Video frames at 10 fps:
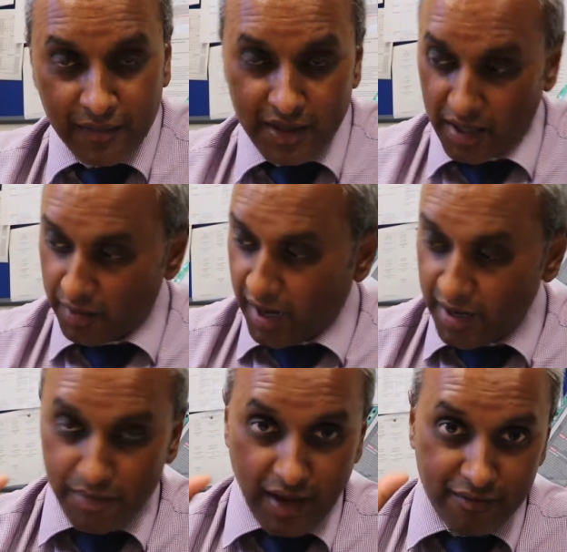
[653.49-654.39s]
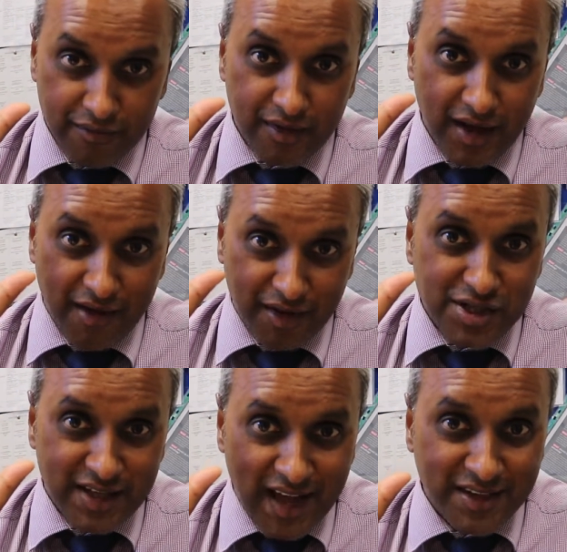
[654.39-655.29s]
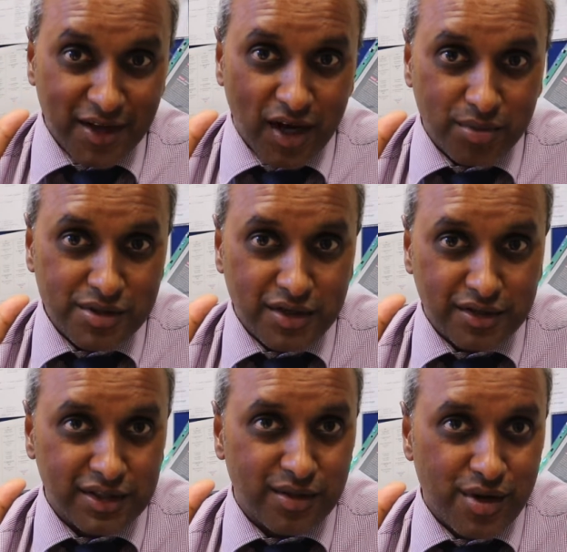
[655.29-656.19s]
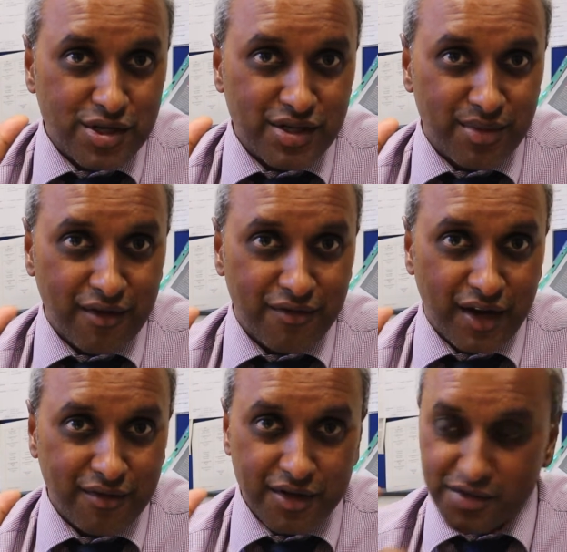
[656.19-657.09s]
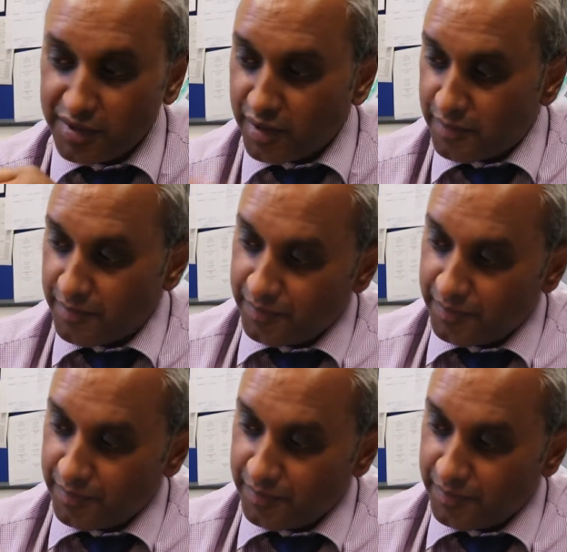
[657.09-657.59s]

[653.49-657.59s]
Now, I've actually had a carpal tunnel decompression about 5 years ago,